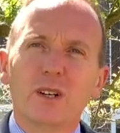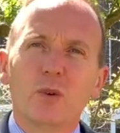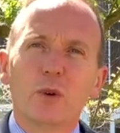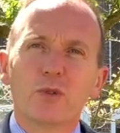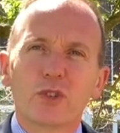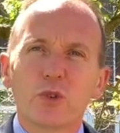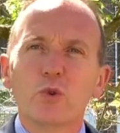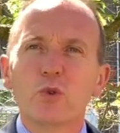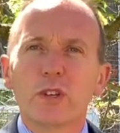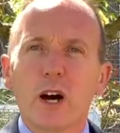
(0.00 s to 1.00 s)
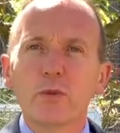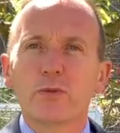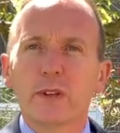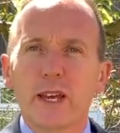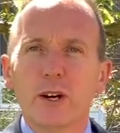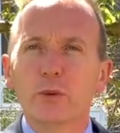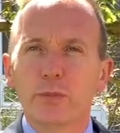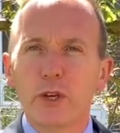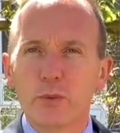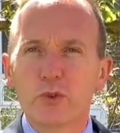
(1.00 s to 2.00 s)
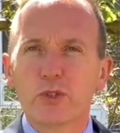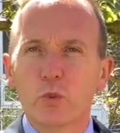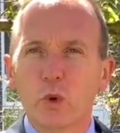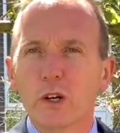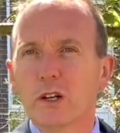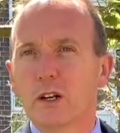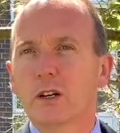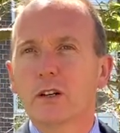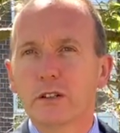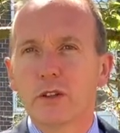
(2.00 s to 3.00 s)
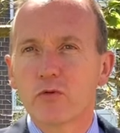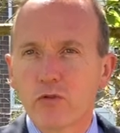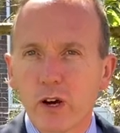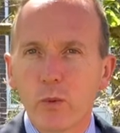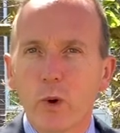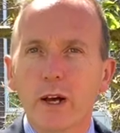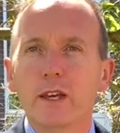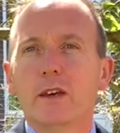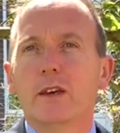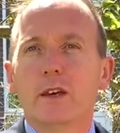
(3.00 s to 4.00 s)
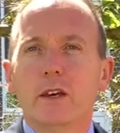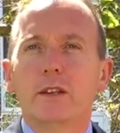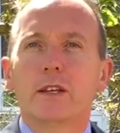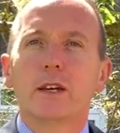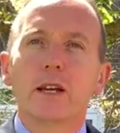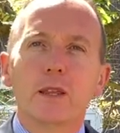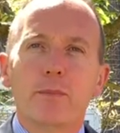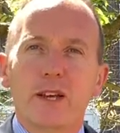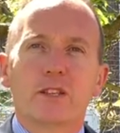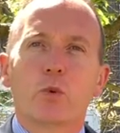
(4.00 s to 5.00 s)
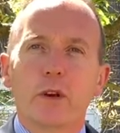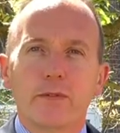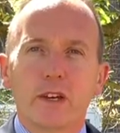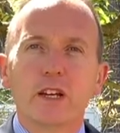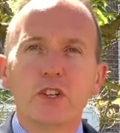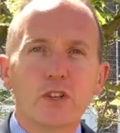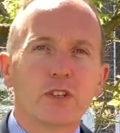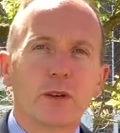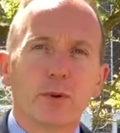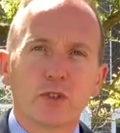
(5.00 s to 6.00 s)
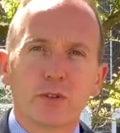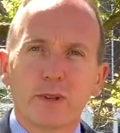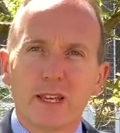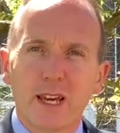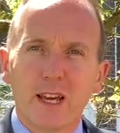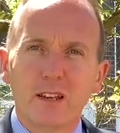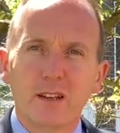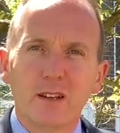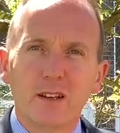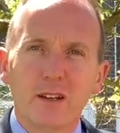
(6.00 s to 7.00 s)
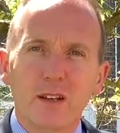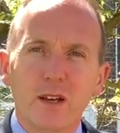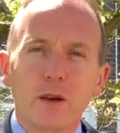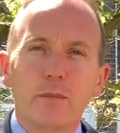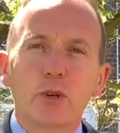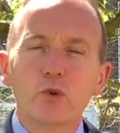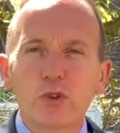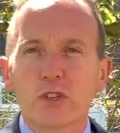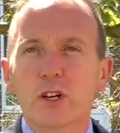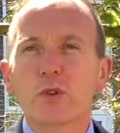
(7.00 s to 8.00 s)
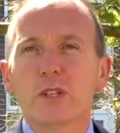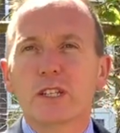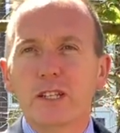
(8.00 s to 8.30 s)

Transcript: Well, schools hopefully help pupils to work hard in the right way to gain the best qualifications they possibly can, but also to